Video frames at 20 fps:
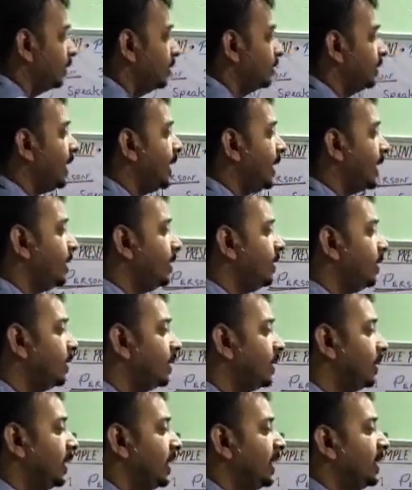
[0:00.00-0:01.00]
then
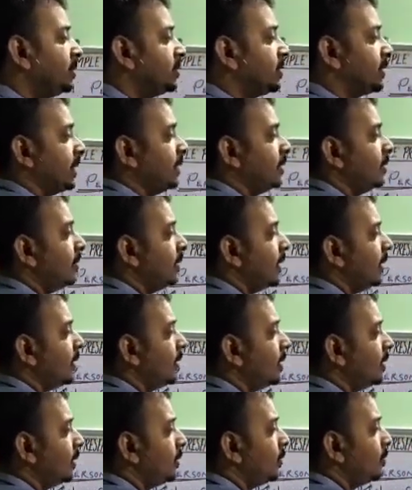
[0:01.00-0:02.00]
in
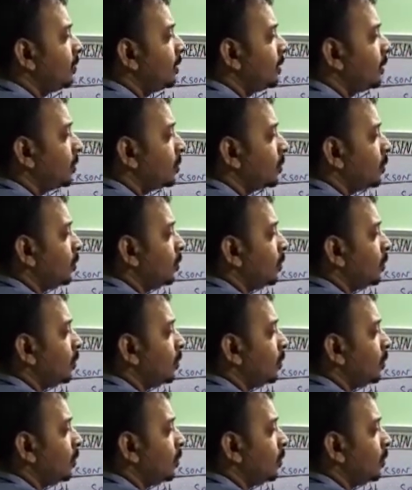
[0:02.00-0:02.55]
singular you got